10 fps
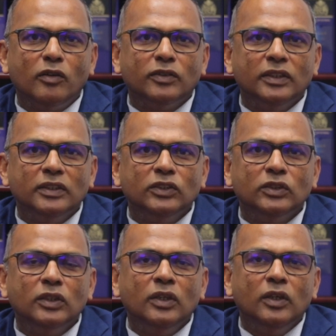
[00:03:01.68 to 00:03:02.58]

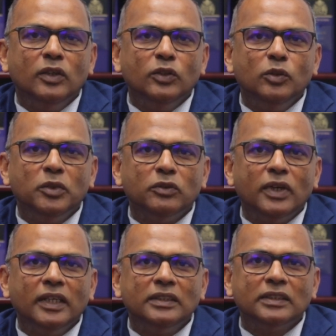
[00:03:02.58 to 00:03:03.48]
coverage, human
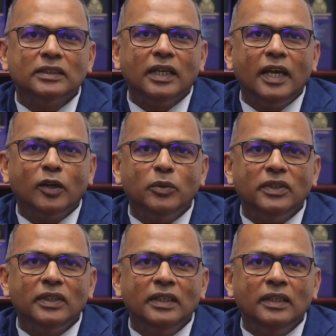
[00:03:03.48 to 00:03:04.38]
rights,
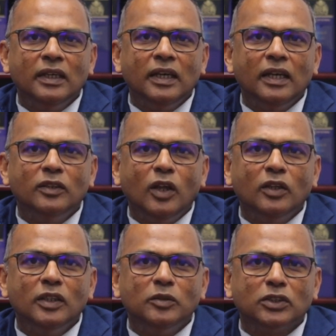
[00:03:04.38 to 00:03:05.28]
equity, and
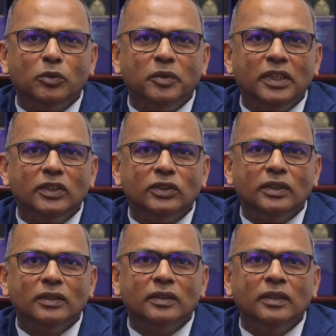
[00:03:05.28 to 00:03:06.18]

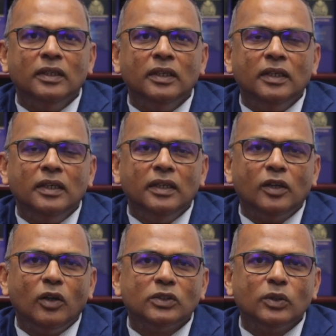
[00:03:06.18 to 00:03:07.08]
non-discrimination. It
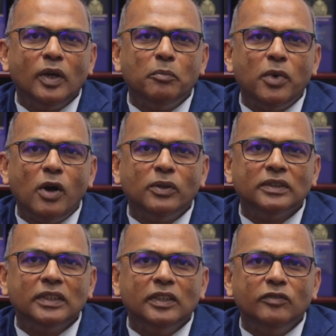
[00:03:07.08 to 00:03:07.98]
also
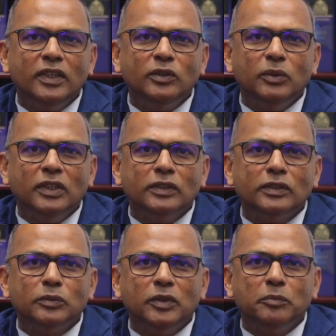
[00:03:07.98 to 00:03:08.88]
empowers
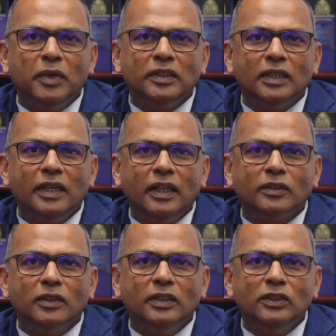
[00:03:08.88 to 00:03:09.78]
individuals with mental
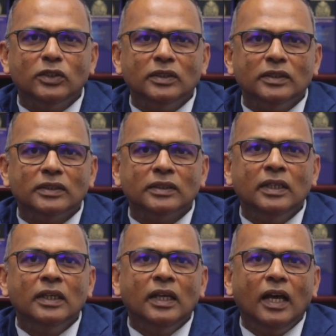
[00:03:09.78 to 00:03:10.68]
health conditions
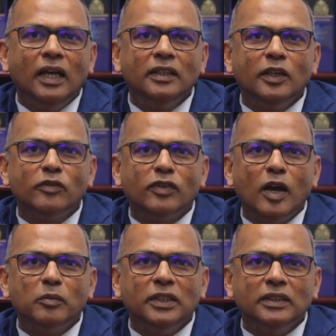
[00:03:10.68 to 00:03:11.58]
and their
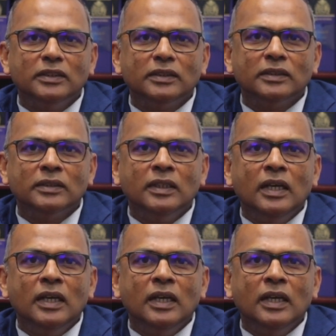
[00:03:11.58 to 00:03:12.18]
families